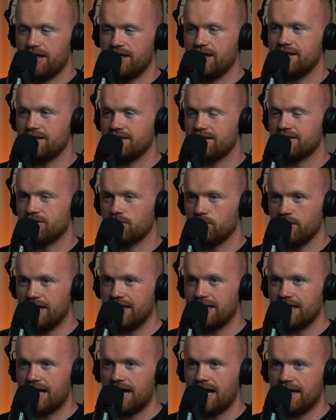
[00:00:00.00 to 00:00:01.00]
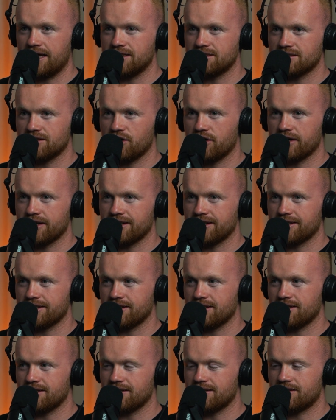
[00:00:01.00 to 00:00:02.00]
to me simple, that is like
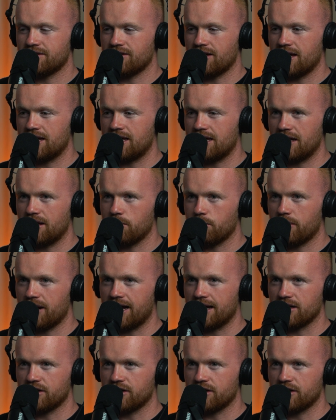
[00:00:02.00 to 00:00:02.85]
taking it back.